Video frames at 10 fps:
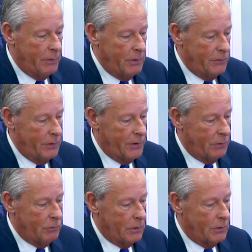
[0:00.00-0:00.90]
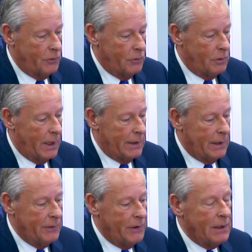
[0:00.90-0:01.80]
There is nothing wrong at all.
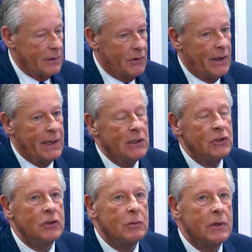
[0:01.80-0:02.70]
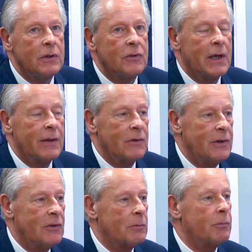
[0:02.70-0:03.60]
I think I'd take issue with you saying that
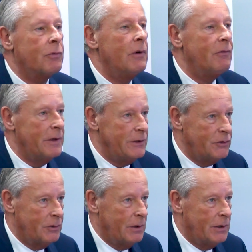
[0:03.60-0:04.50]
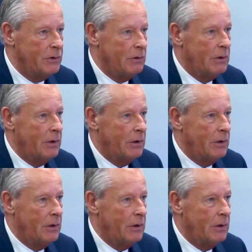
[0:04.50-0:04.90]
it's a privilege to own your own home.